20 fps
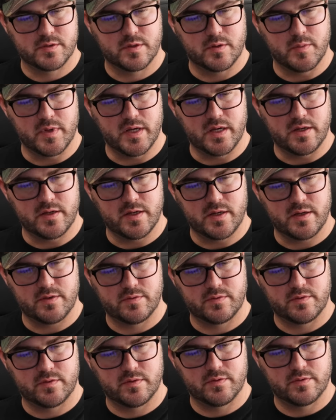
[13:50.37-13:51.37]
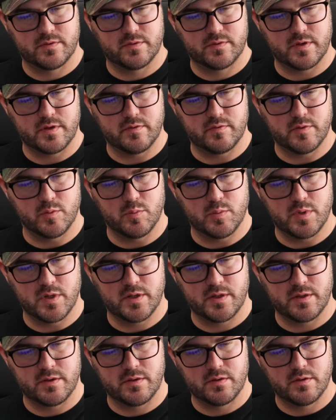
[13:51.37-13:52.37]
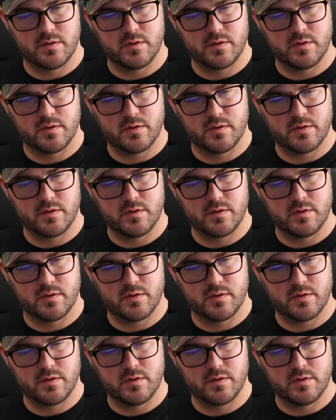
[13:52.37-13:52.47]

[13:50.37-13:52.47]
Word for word: Just Command S, save your butt.